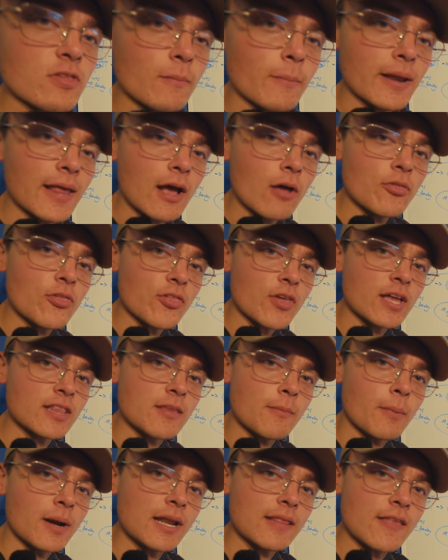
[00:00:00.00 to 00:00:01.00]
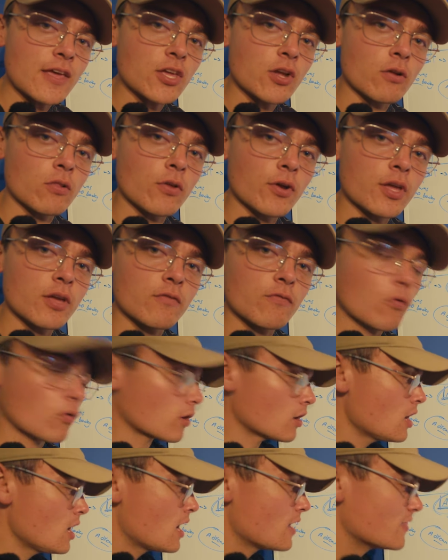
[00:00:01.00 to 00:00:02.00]
Somebody else has got the money that you're looking
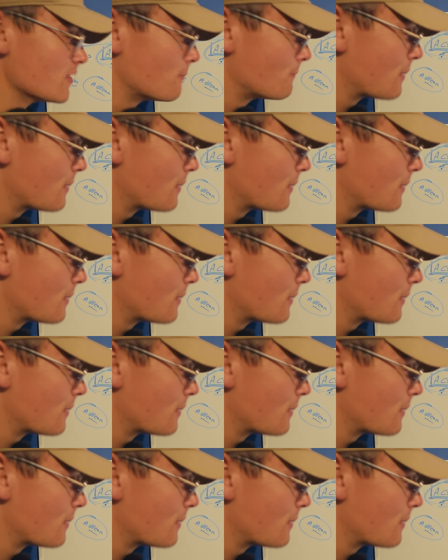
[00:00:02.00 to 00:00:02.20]
for. The